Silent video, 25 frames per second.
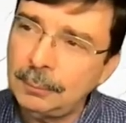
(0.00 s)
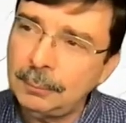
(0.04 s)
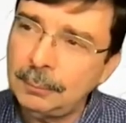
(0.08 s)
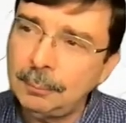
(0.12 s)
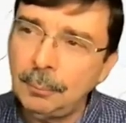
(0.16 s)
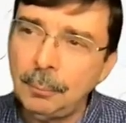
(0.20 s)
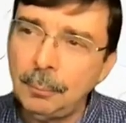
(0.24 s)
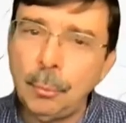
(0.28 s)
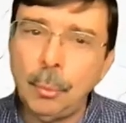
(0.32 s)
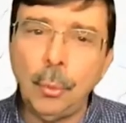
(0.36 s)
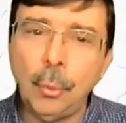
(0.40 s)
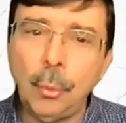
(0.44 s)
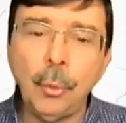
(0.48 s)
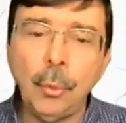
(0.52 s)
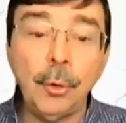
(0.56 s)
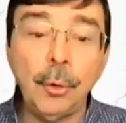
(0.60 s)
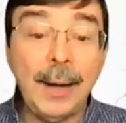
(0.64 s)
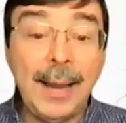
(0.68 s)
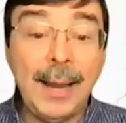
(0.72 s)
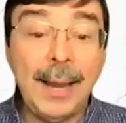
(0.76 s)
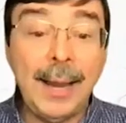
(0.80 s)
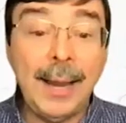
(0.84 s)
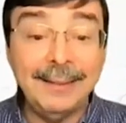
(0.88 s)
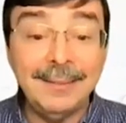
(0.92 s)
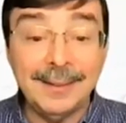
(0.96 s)
more
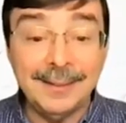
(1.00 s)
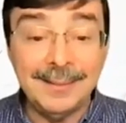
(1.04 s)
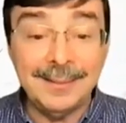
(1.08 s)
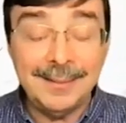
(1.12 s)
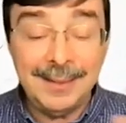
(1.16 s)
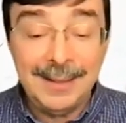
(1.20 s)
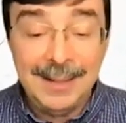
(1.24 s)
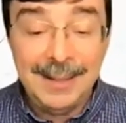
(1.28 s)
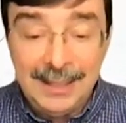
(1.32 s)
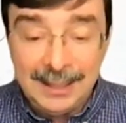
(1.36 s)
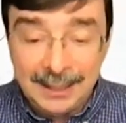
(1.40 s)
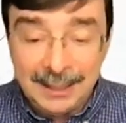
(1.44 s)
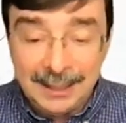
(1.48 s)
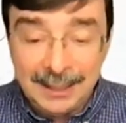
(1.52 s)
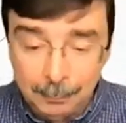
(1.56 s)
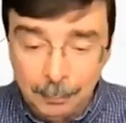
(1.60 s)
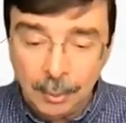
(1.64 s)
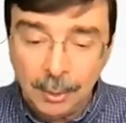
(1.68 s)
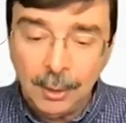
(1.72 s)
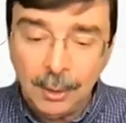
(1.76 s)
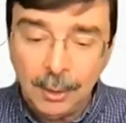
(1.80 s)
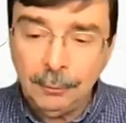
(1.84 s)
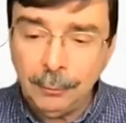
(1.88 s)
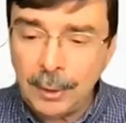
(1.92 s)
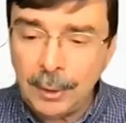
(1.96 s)
as a team
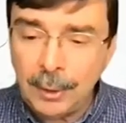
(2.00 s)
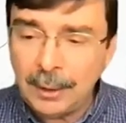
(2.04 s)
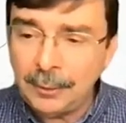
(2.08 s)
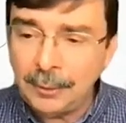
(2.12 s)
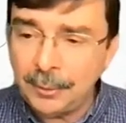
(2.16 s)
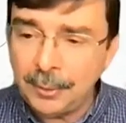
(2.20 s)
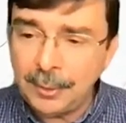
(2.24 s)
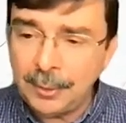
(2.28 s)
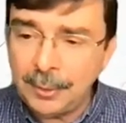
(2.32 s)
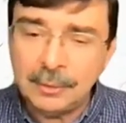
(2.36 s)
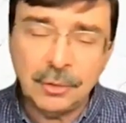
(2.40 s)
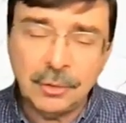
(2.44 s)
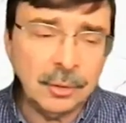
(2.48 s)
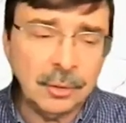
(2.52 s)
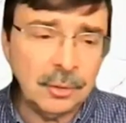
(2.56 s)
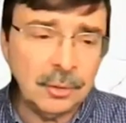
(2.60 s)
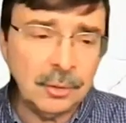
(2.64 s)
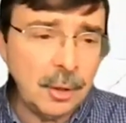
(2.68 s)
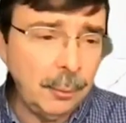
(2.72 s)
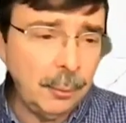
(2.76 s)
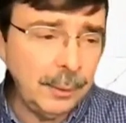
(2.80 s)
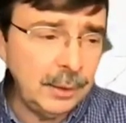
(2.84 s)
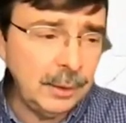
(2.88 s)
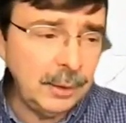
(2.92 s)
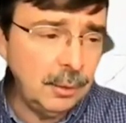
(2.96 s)
rather than just
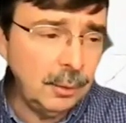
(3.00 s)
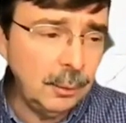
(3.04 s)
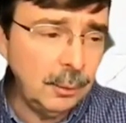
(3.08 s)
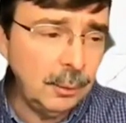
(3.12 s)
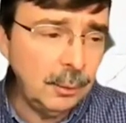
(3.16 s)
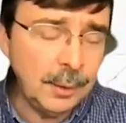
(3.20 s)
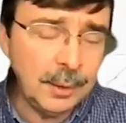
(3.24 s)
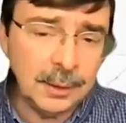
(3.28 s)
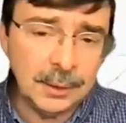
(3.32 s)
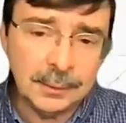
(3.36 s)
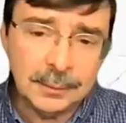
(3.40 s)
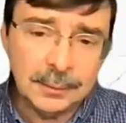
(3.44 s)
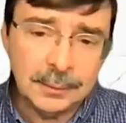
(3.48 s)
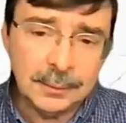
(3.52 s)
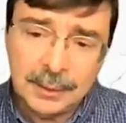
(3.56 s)
going to a